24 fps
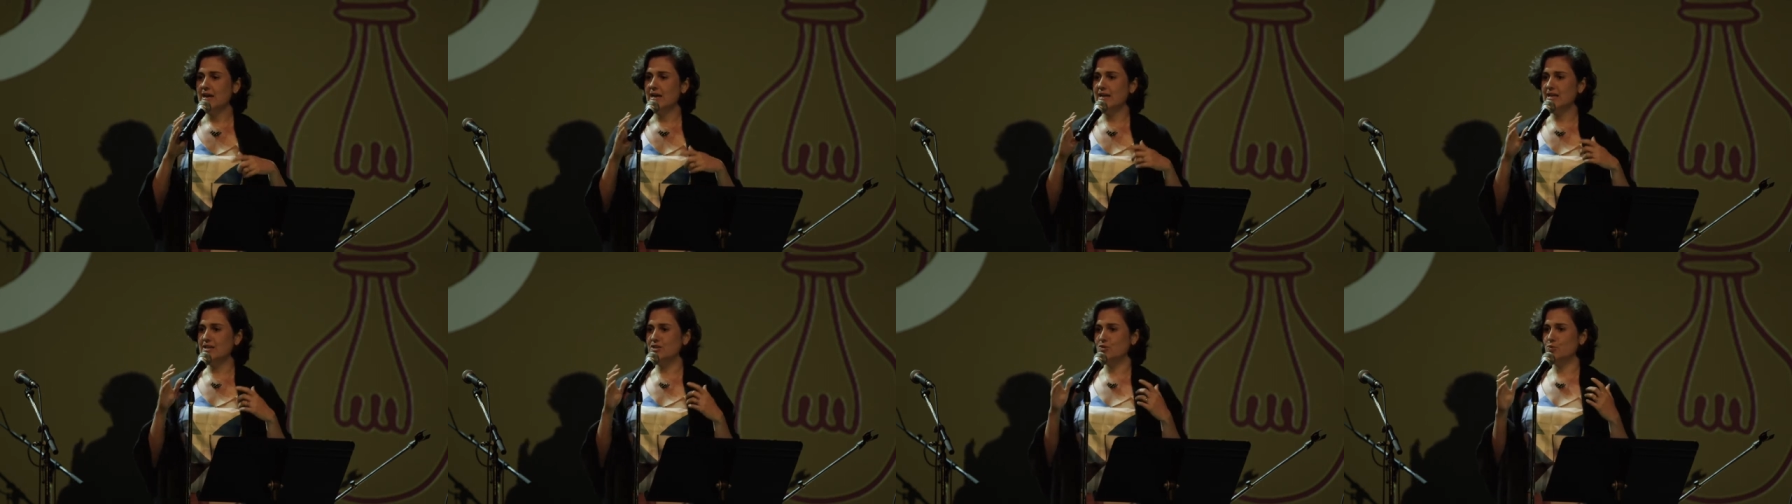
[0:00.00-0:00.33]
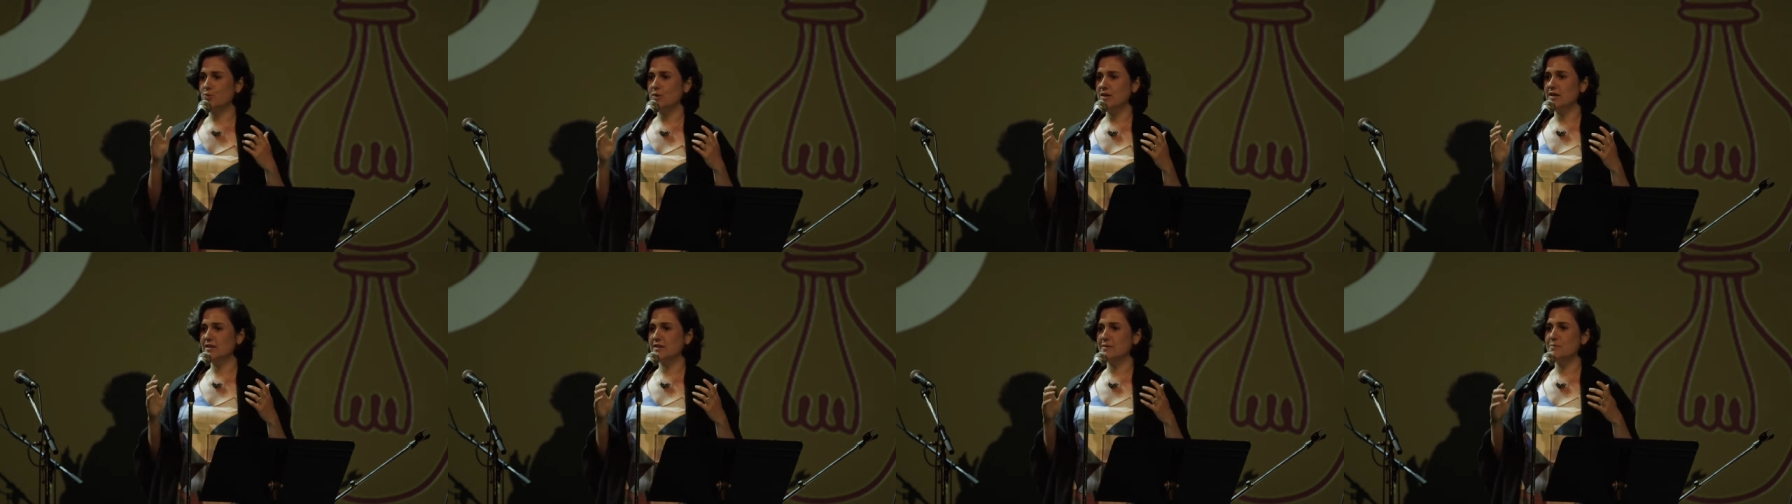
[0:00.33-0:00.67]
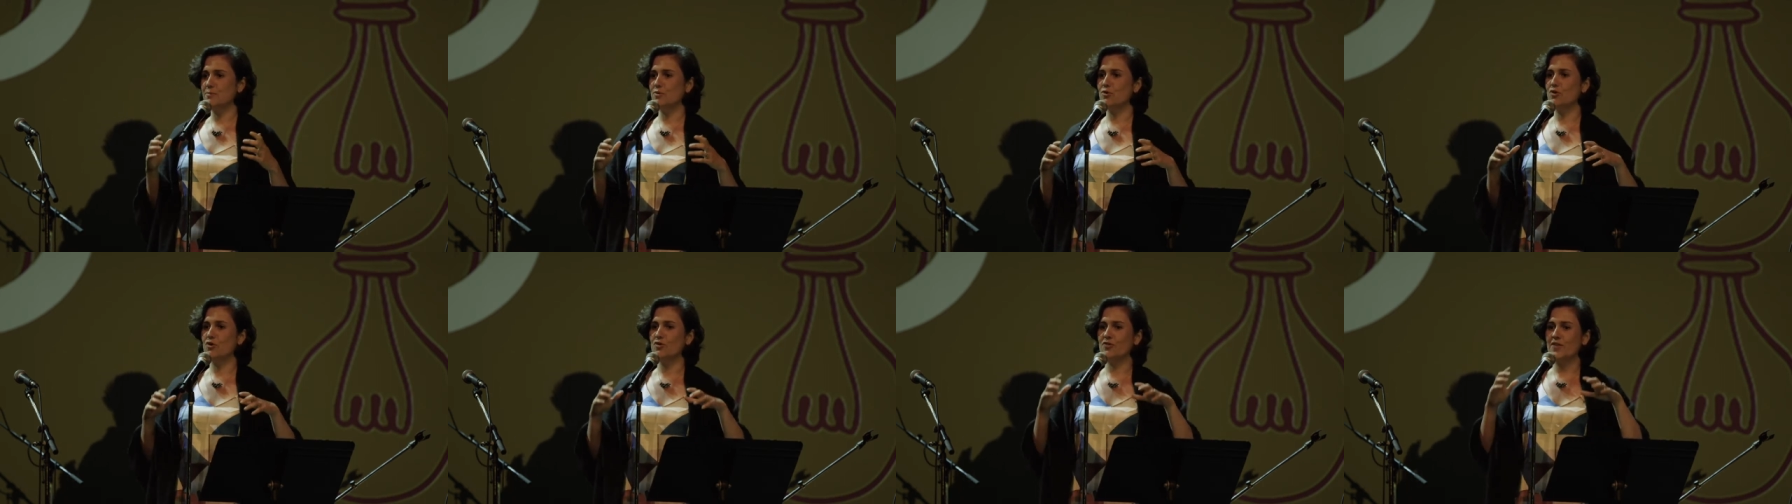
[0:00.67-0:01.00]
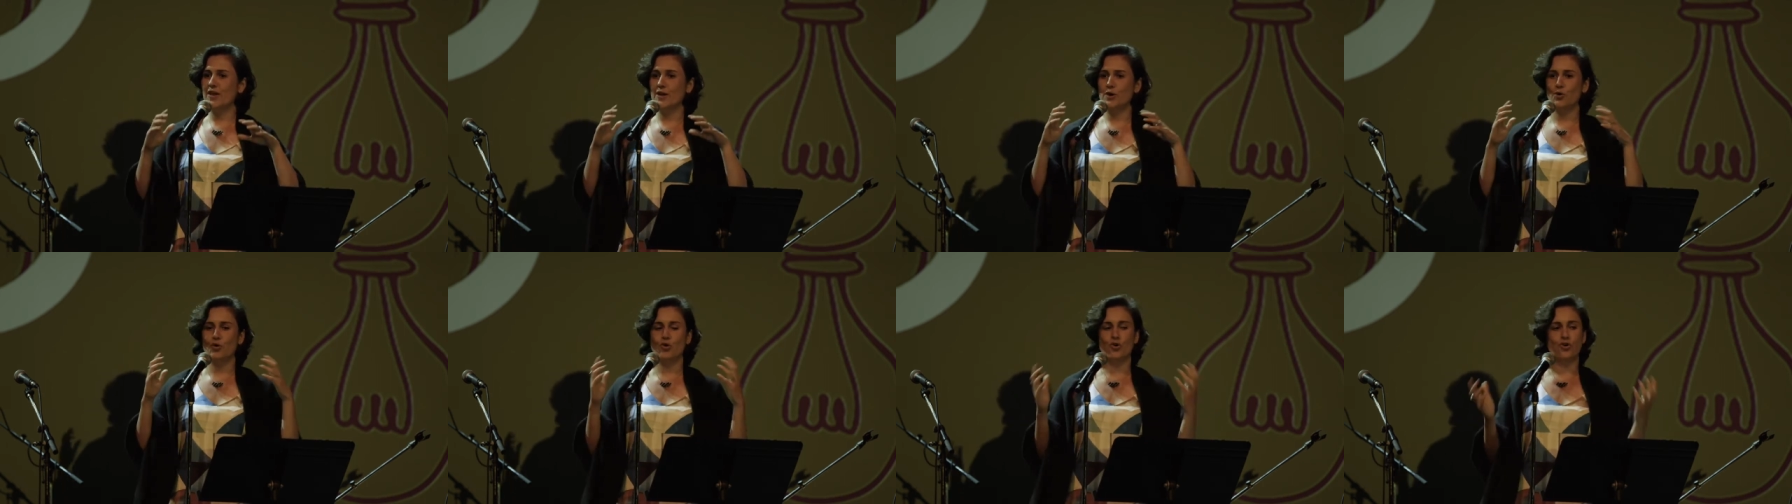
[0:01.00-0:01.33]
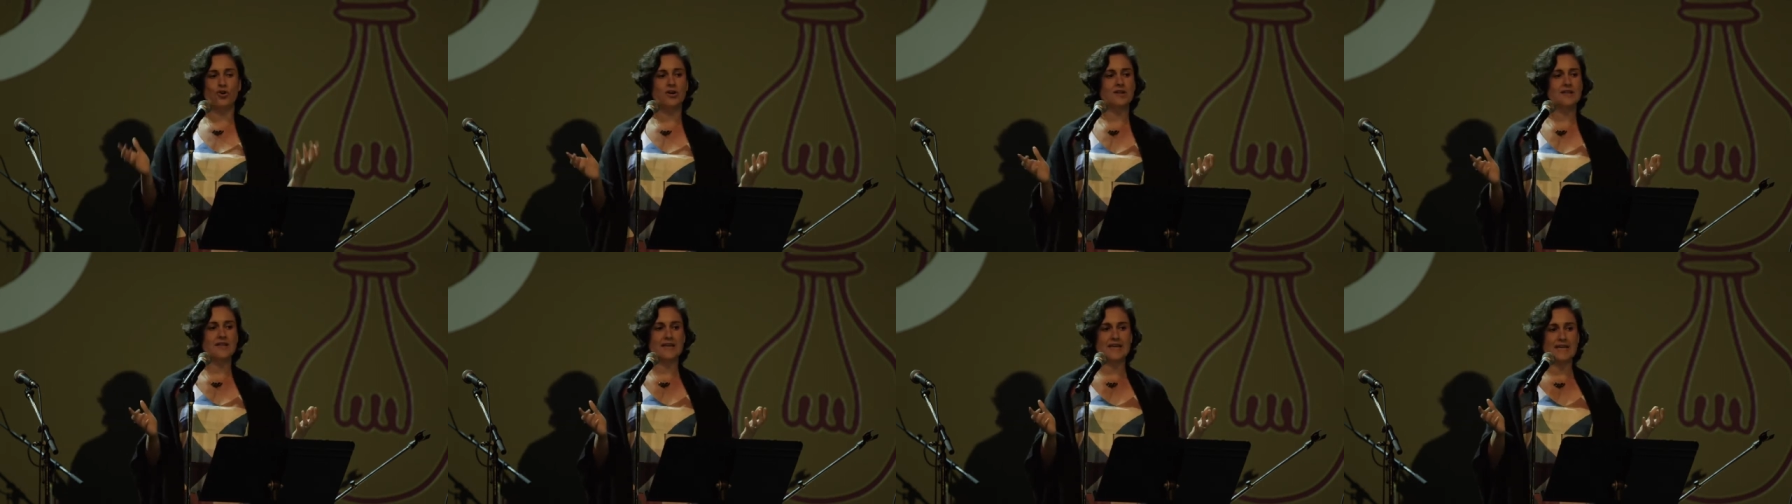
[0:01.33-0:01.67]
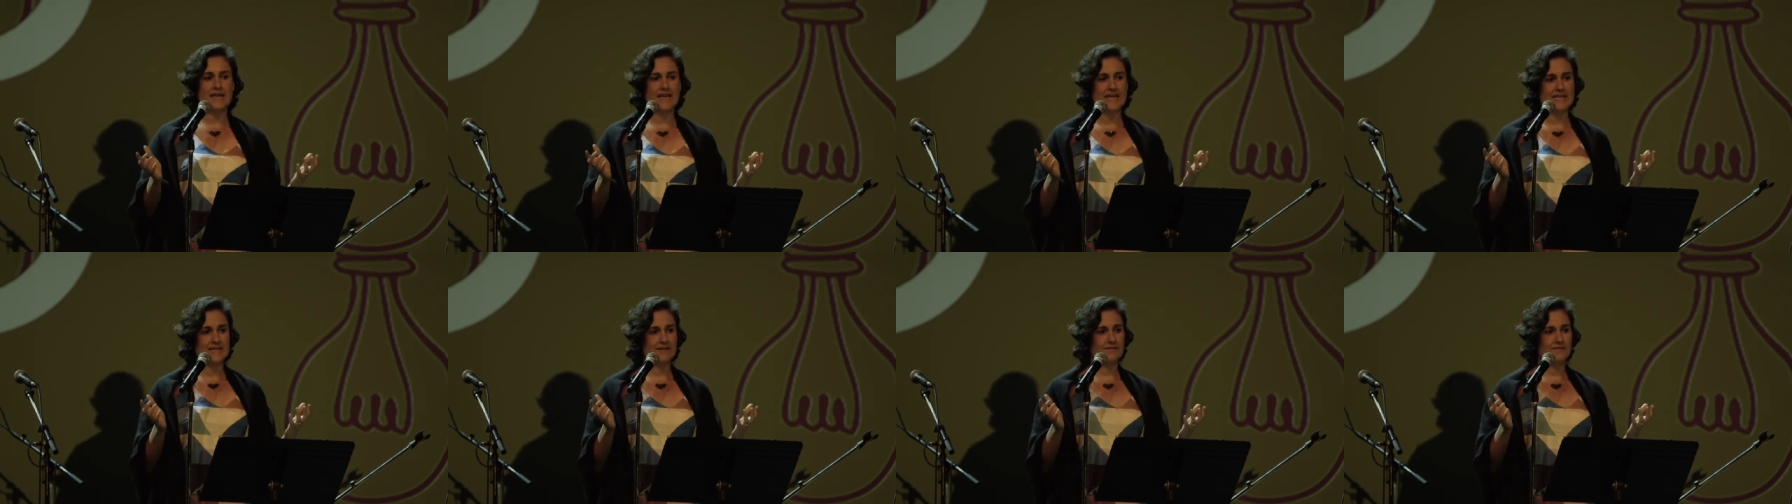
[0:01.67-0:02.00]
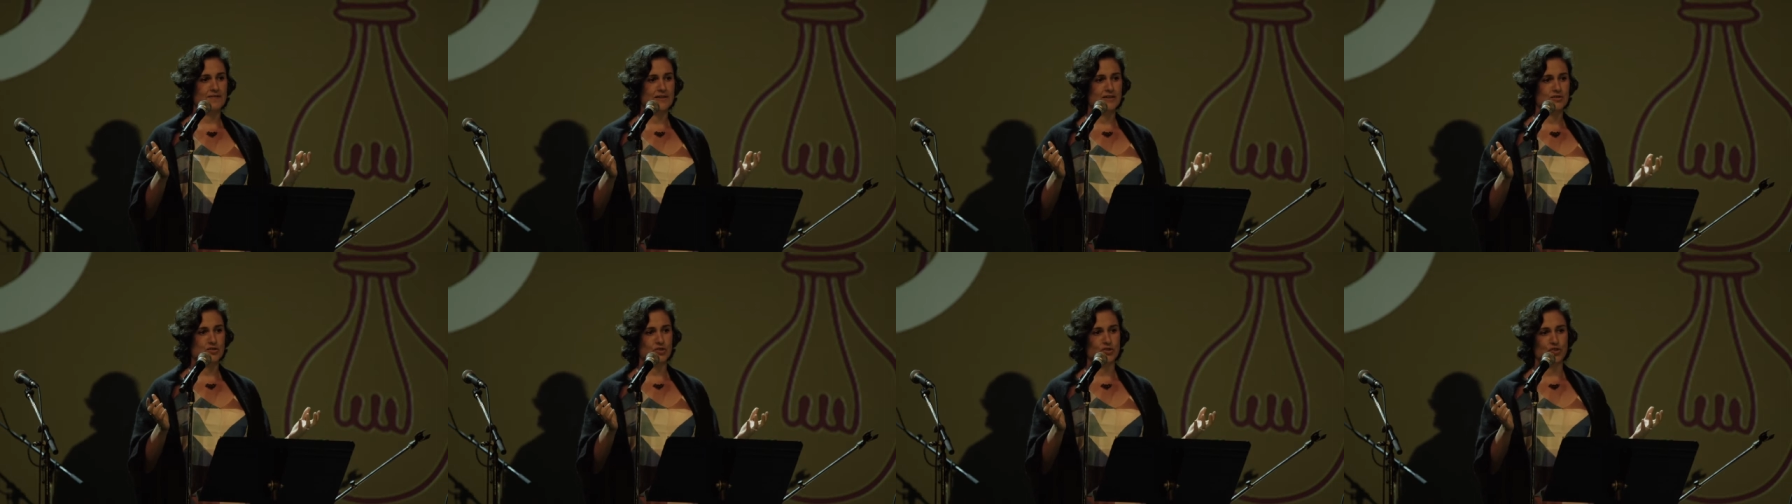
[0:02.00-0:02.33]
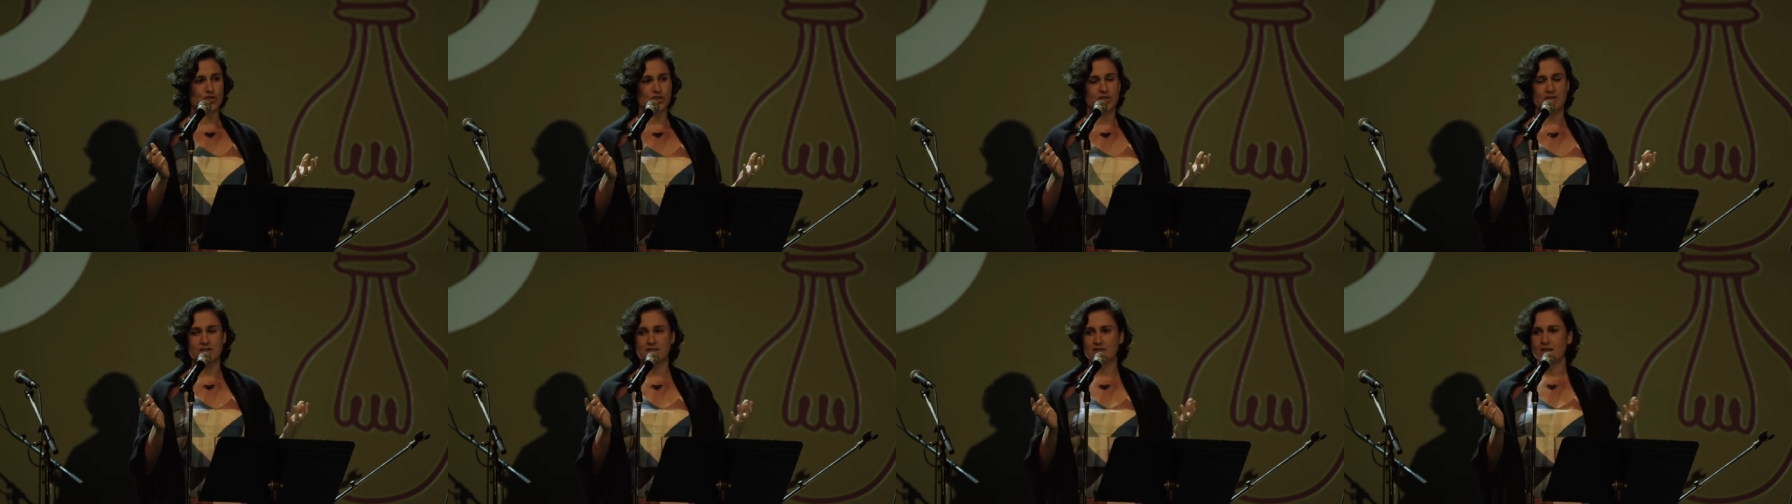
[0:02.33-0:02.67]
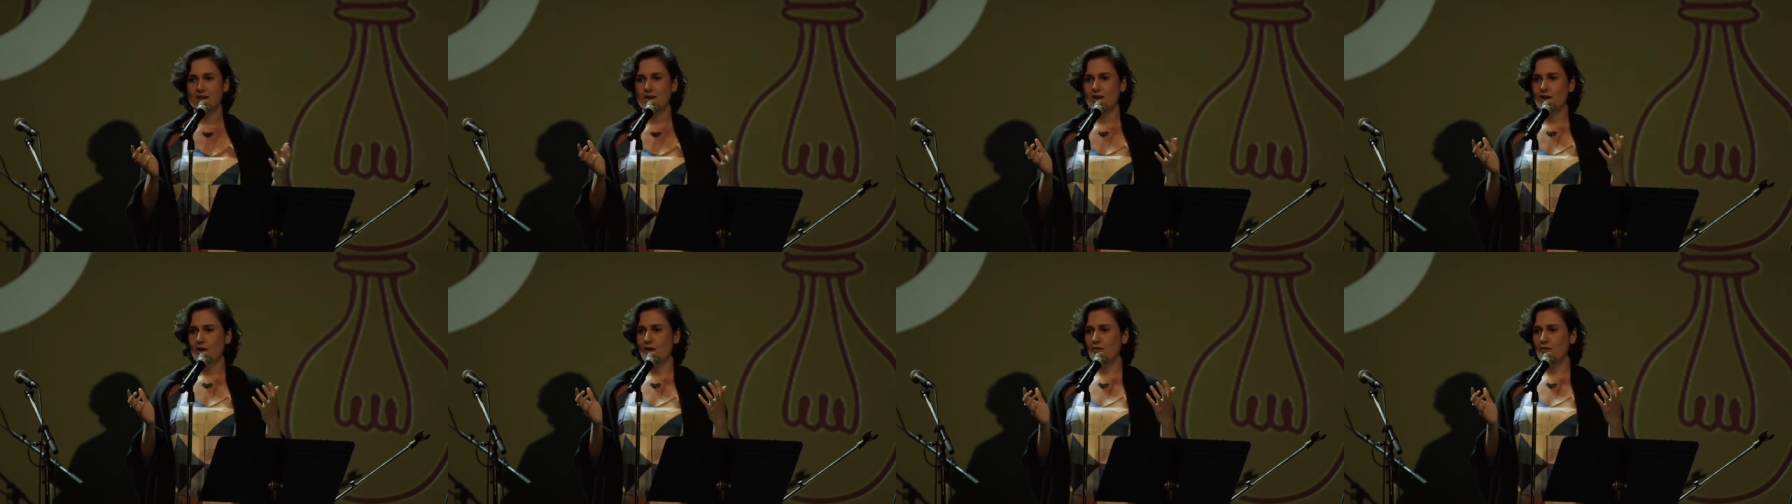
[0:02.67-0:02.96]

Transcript: is worth more than all the native literatures